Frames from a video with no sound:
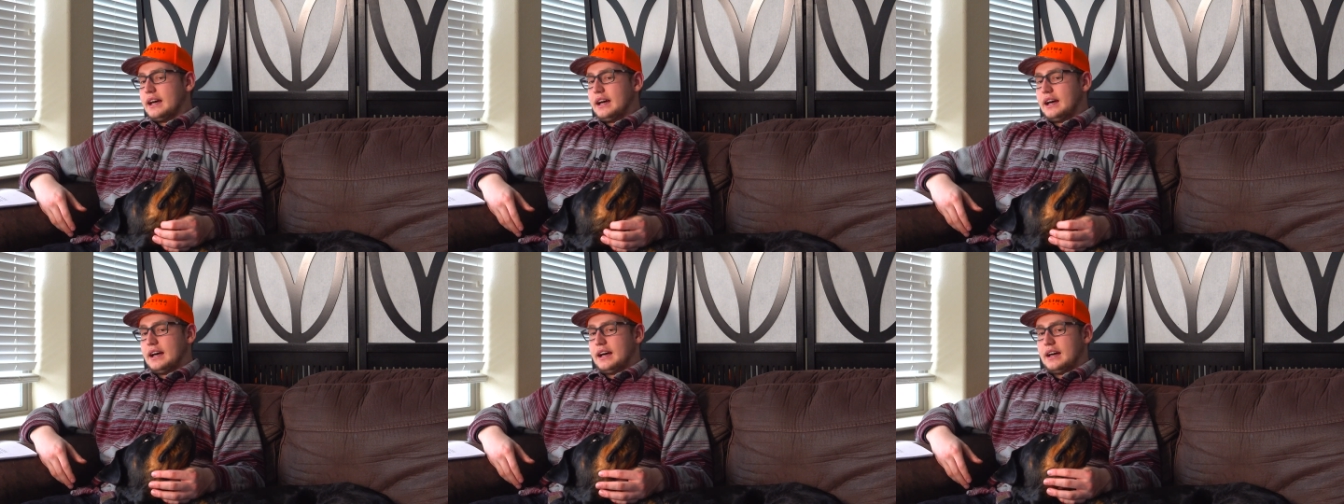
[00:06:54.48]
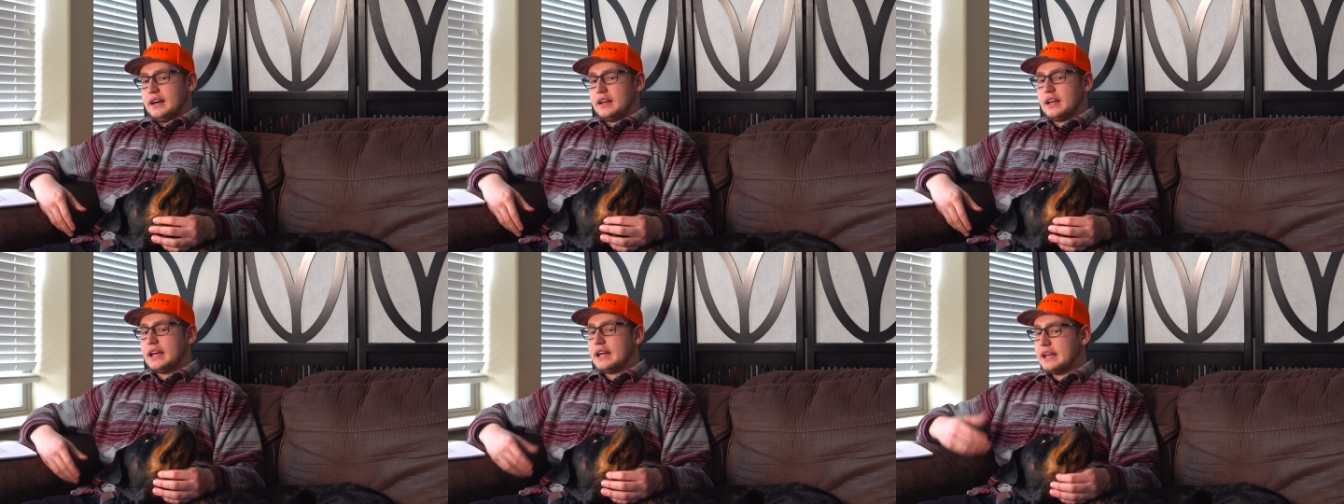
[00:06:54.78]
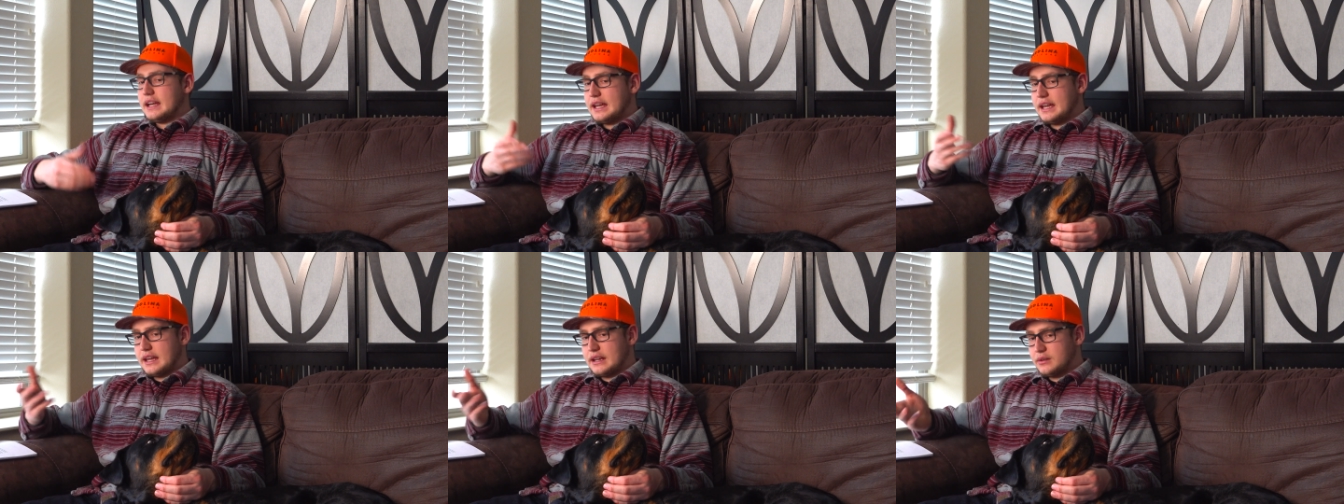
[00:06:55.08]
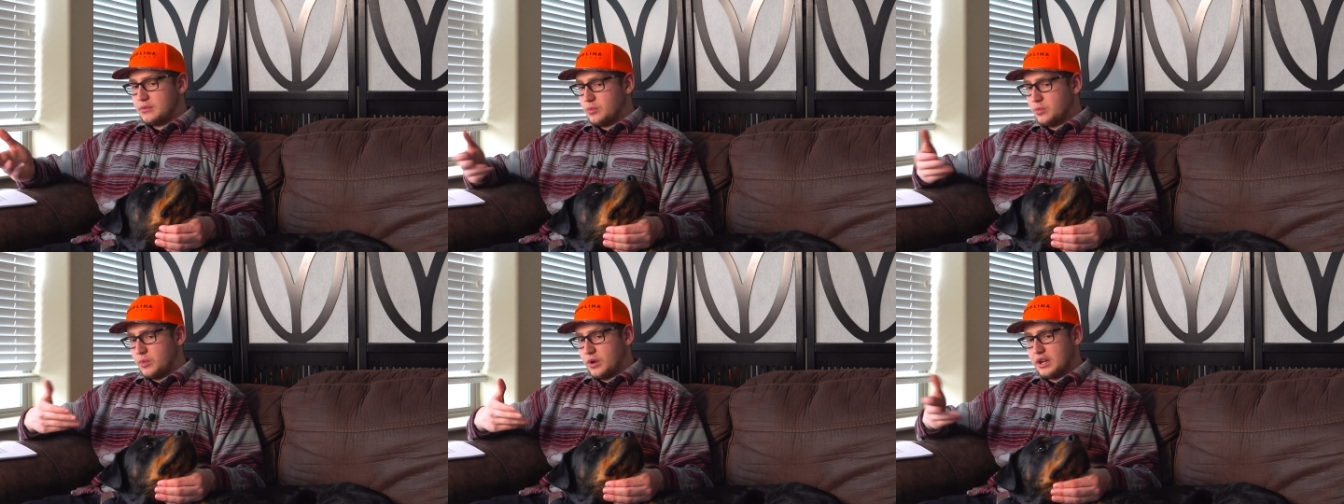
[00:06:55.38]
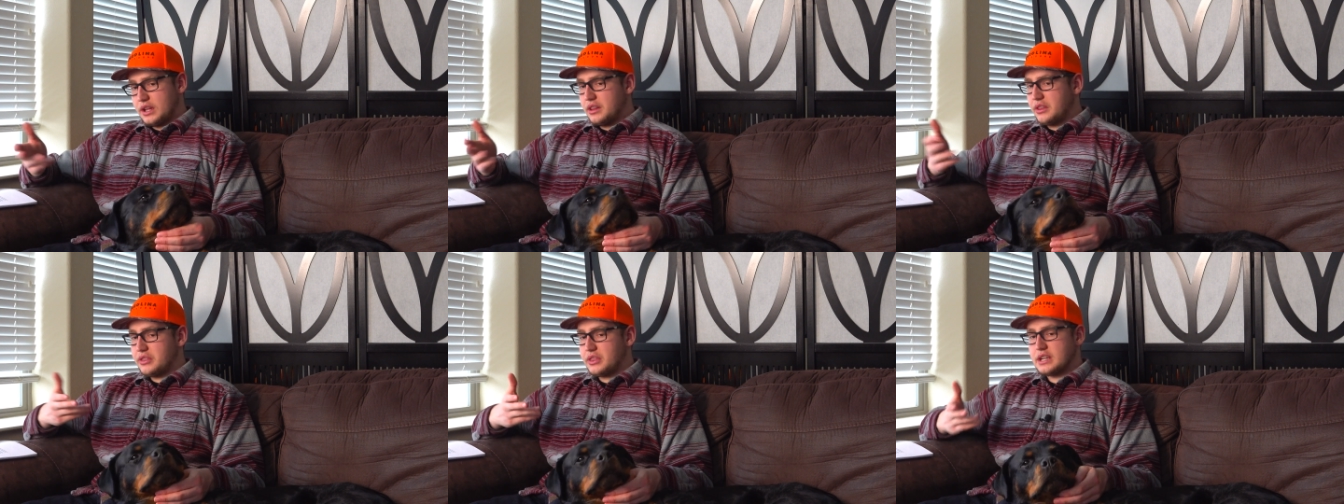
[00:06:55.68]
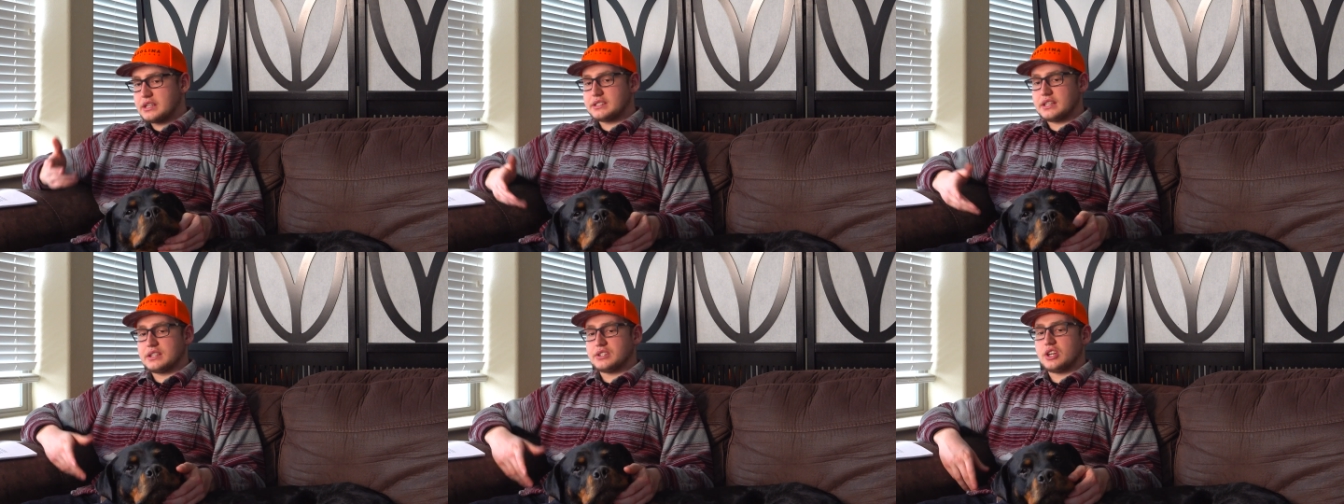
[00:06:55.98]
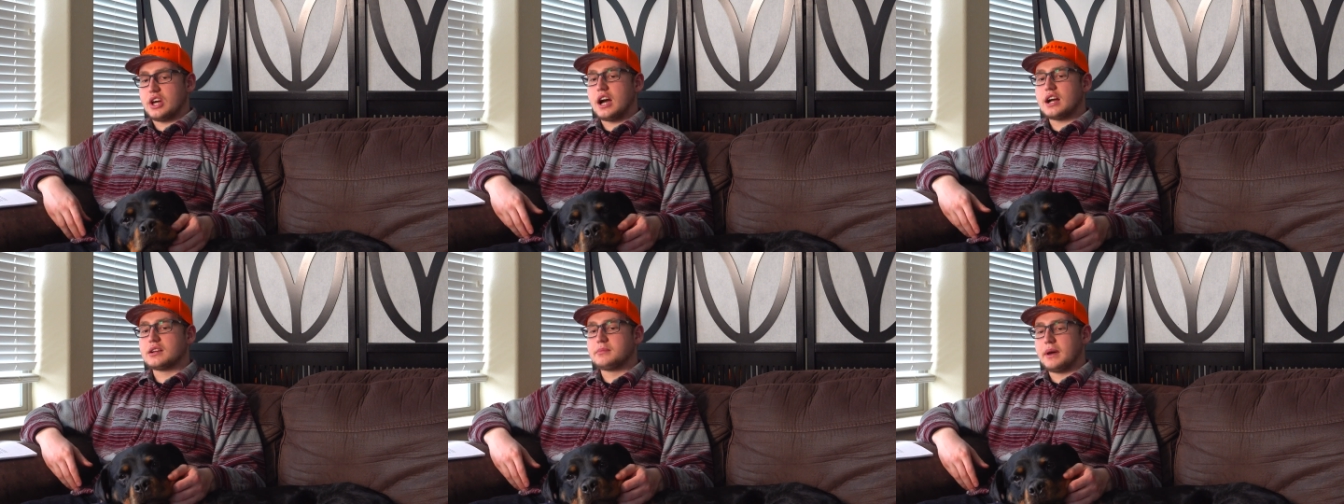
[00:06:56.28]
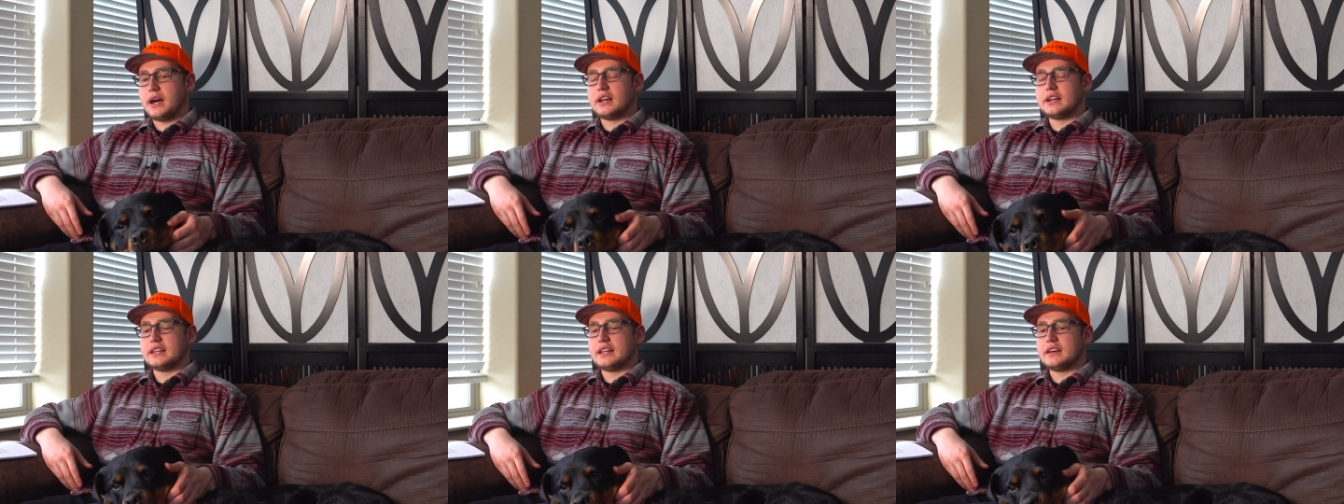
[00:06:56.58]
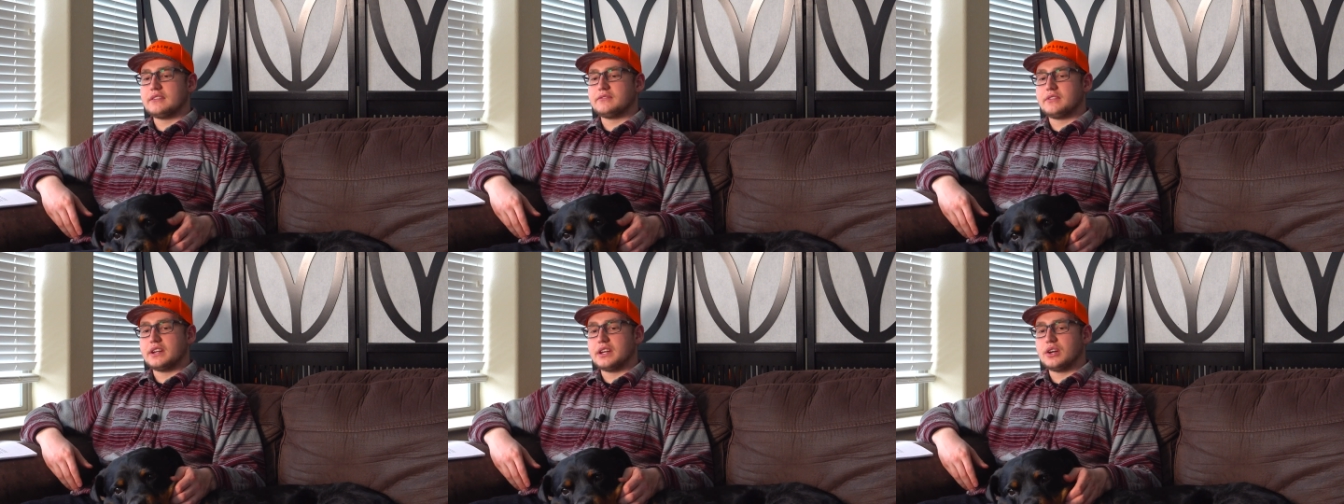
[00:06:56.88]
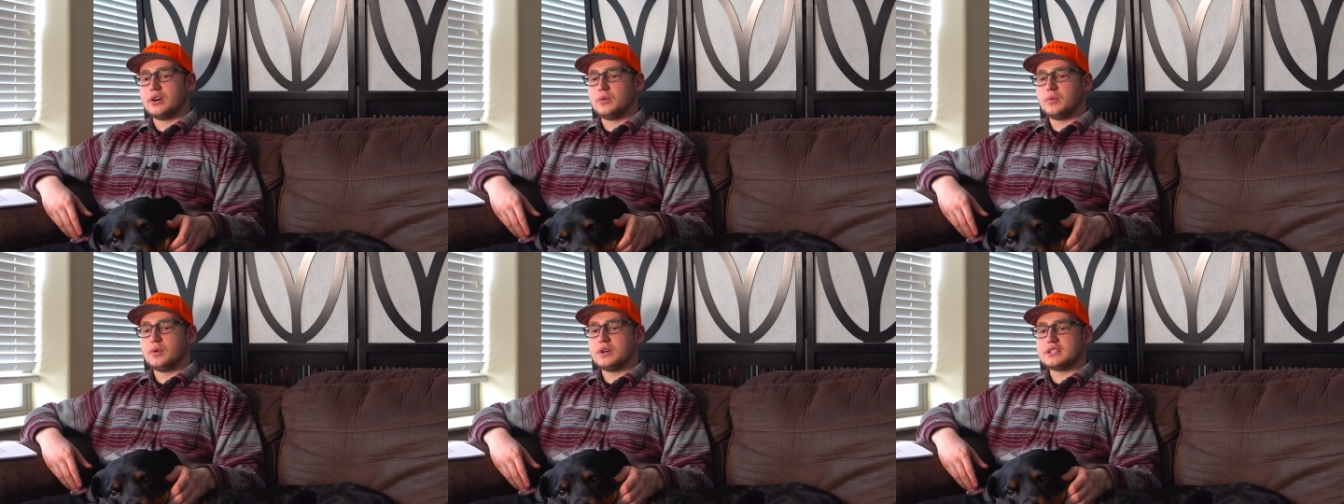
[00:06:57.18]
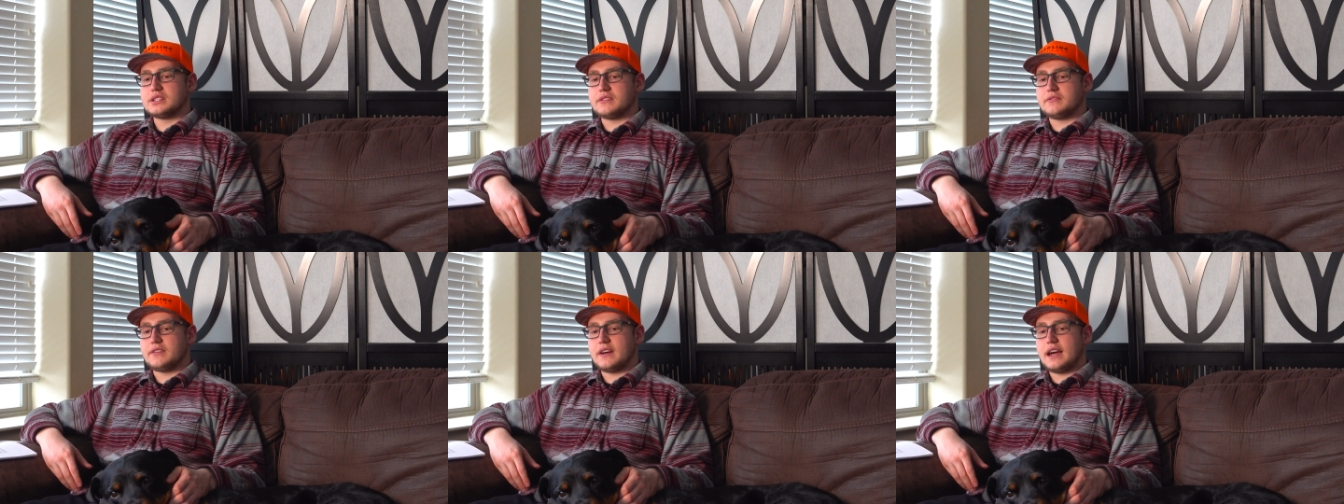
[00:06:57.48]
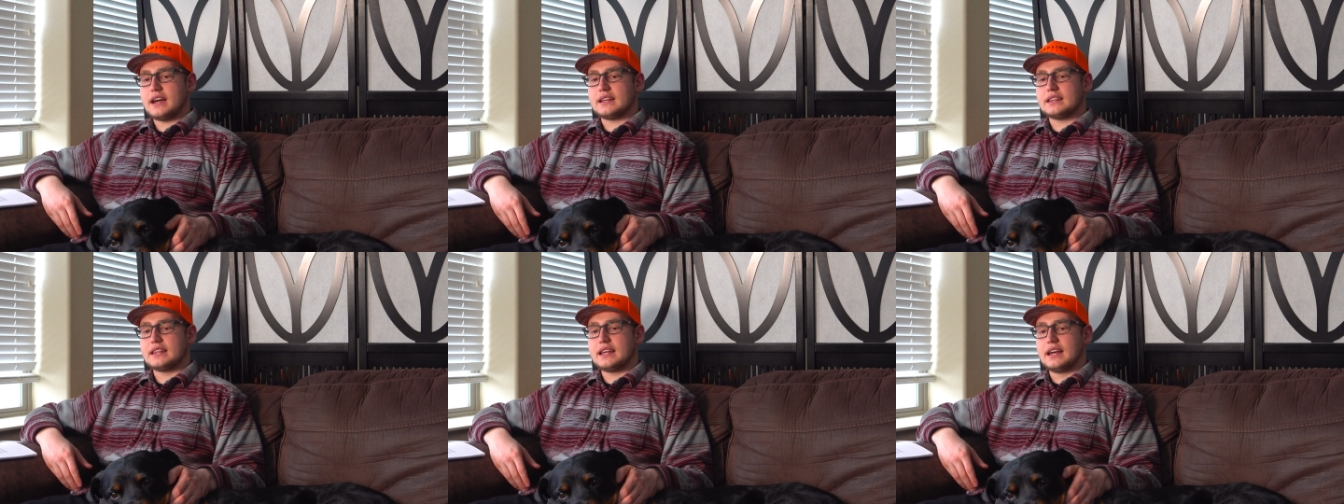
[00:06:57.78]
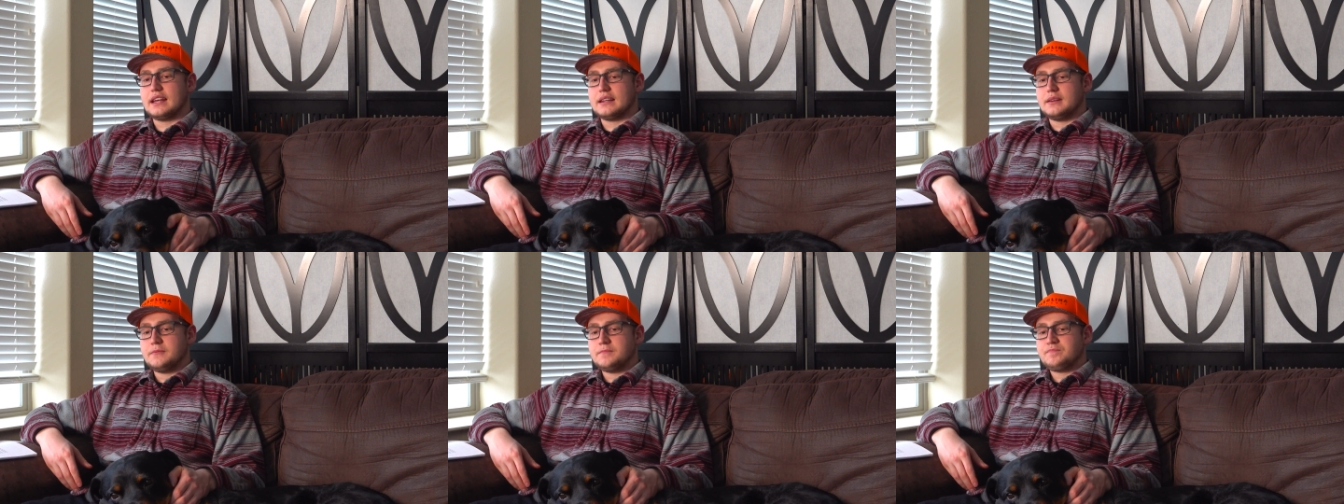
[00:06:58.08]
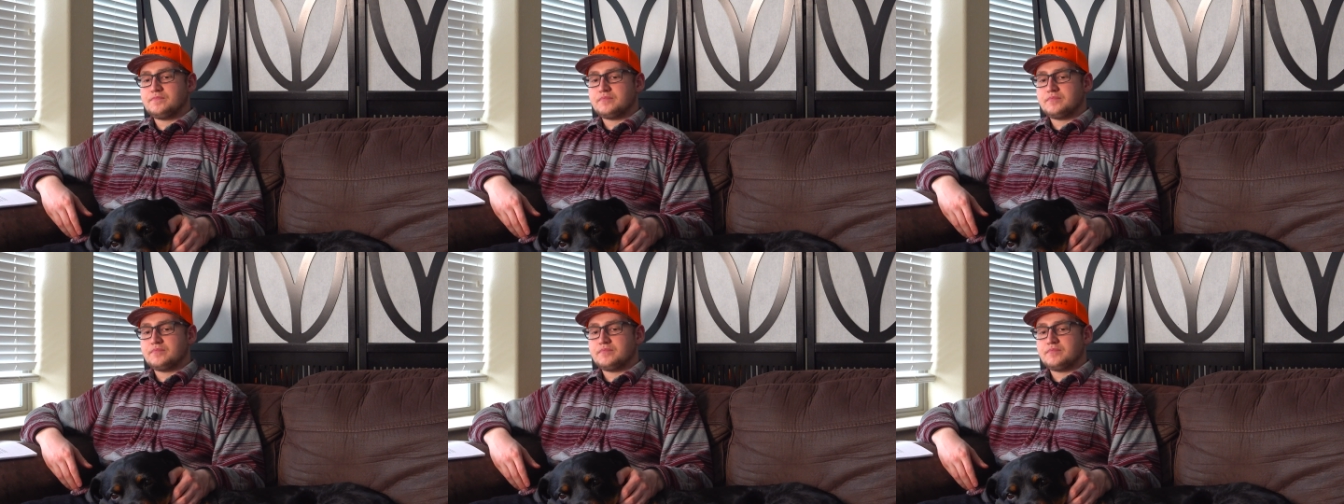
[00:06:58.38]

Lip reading: And one of the things I talked about in that video was the fact that